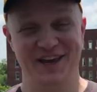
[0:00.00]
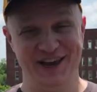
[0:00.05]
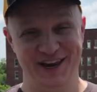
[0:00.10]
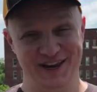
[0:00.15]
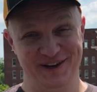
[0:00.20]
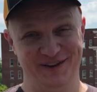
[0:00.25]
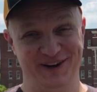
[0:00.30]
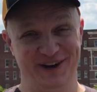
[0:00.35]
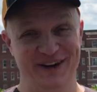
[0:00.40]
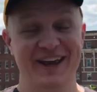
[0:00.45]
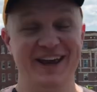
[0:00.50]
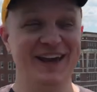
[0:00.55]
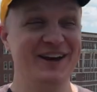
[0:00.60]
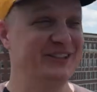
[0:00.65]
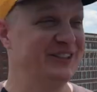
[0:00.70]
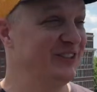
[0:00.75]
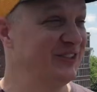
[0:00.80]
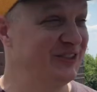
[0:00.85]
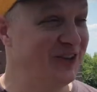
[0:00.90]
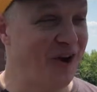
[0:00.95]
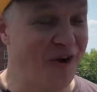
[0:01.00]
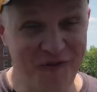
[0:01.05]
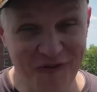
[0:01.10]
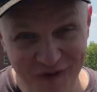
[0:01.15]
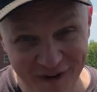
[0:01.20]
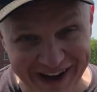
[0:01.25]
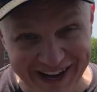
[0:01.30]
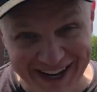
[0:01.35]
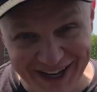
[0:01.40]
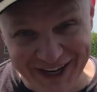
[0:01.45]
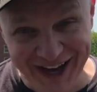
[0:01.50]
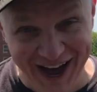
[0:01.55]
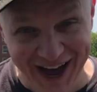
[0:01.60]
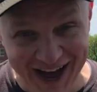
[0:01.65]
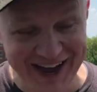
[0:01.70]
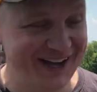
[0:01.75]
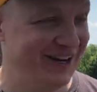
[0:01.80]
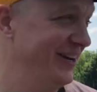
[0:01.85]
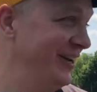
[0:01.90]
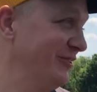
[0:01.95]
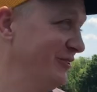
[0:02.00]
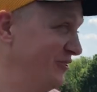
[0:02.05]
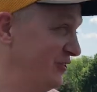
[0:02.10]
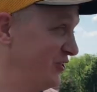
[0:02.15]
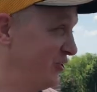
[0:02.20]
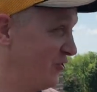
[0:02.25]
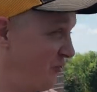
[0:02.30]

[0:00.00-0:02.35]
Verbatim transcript: anyway, it was so freaking great. It was